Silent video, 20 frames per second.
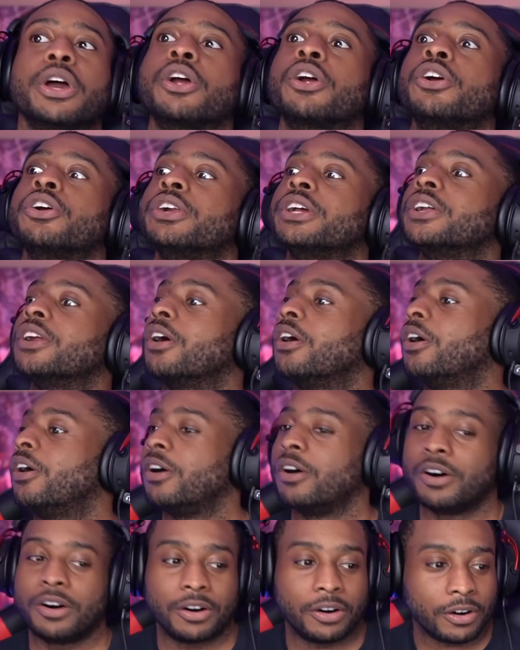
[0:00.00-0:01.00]
heard it
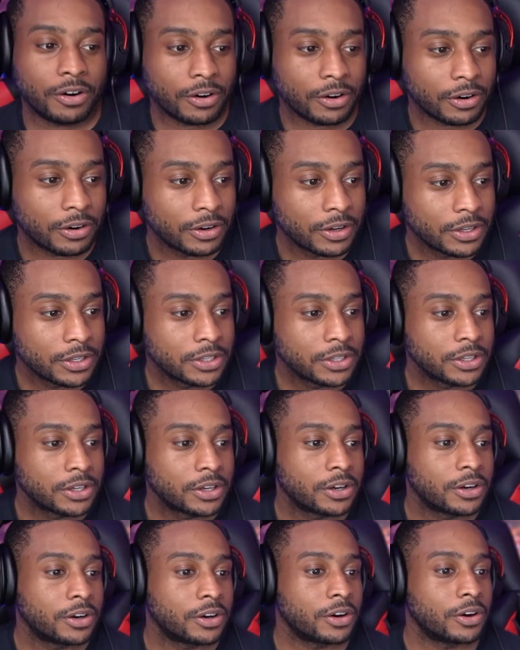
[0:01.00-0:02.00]
all.
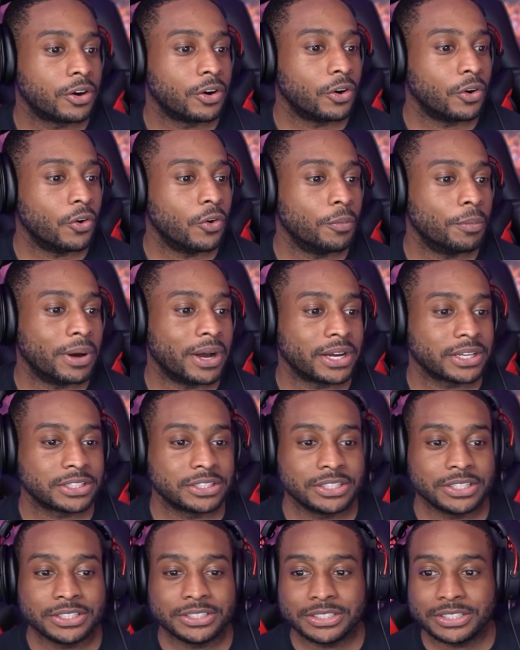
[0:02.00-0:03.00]
Oh my
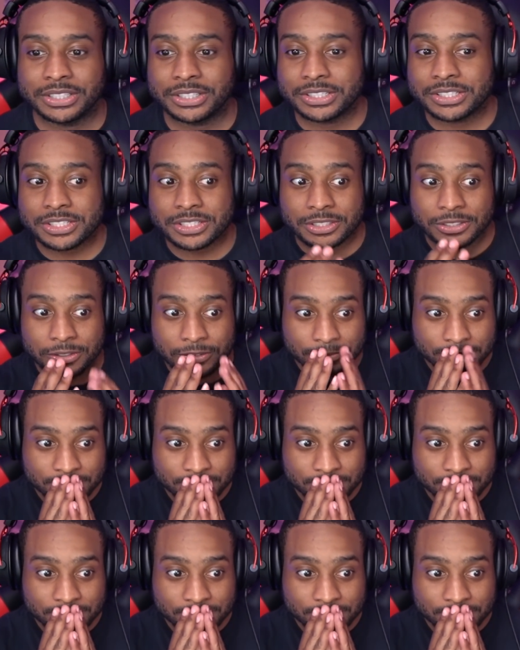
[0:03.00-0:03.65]
goodness.